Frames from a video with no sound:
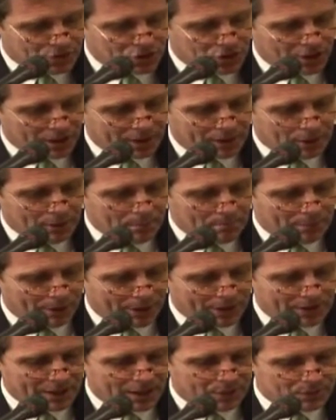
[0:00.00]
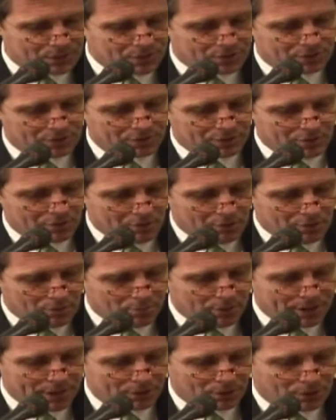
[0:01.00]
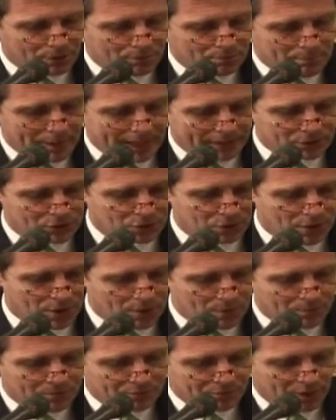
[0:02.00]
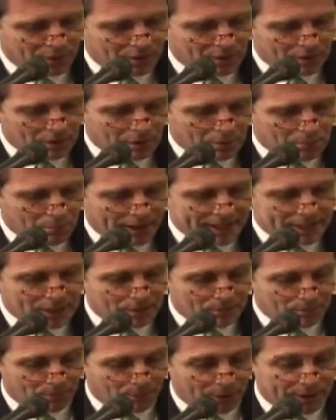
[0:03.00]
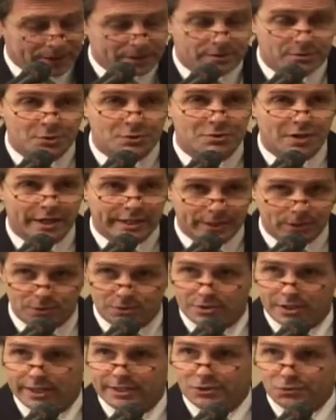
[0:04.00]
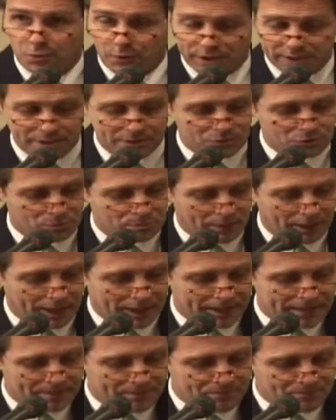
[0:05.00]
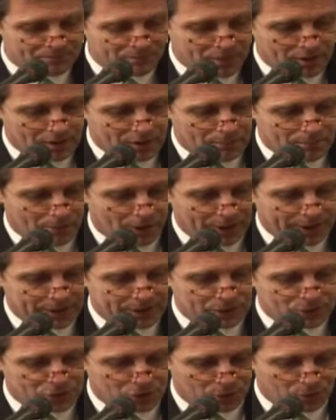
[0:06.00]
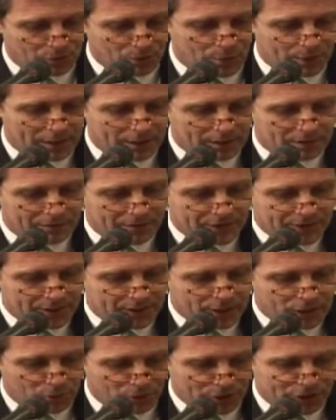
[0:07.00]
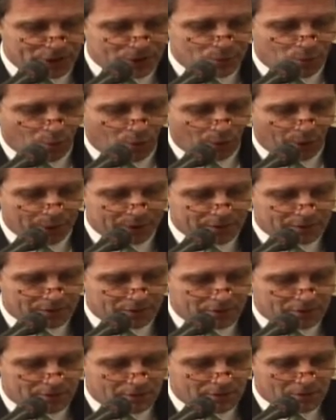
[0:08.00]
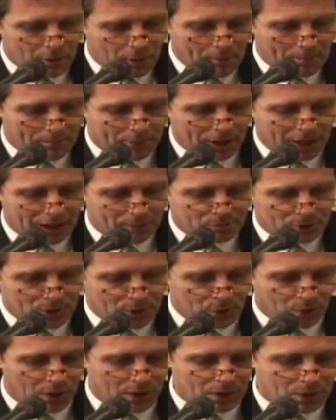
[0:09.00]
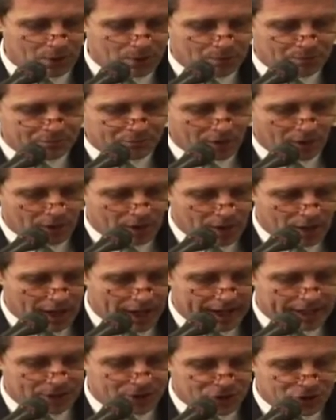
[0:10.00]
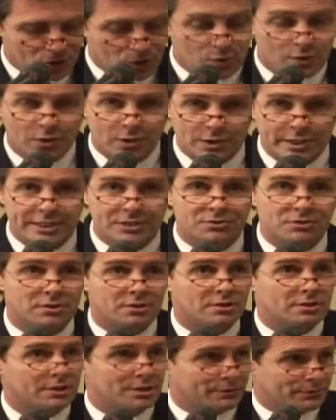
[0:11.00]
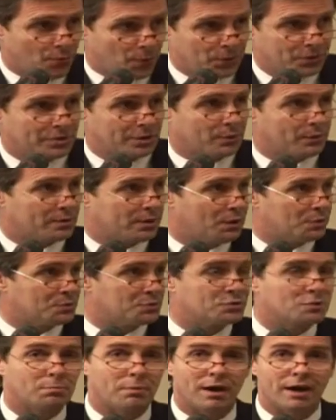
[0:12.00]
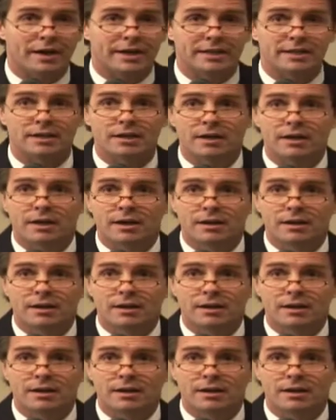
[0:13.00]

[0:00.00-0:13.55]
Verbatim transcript: Chuck Barkhouse, Peter Mastro, Mike Brennan, who's not here tonight, he's working in Dubai, Mark Zerwell, Ricky Ward, Bob LeGros, and Joe Gleason, and of course they were coached by